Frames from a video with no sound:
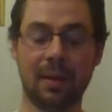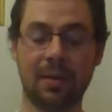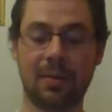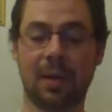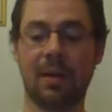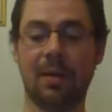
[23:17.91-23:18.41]

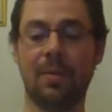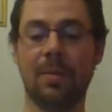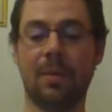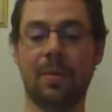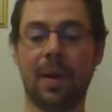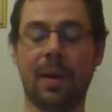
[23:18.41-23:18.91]
So
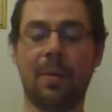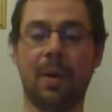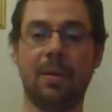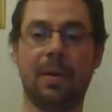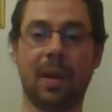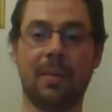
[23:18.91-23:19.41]
when I
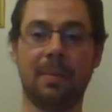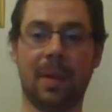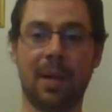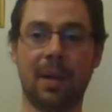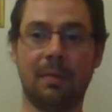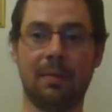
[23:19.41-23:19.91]
woke up,
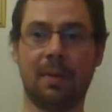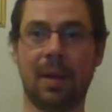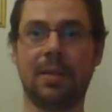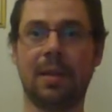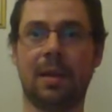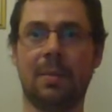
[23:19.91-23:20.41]
my
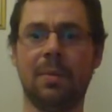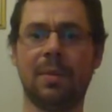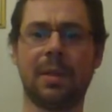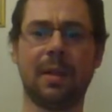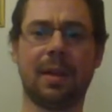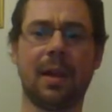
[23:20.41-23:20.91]
right arm was
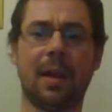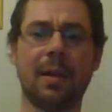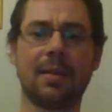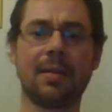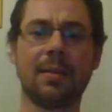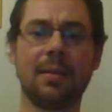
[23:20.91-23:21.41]
in a
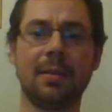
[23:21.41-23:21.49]
cast,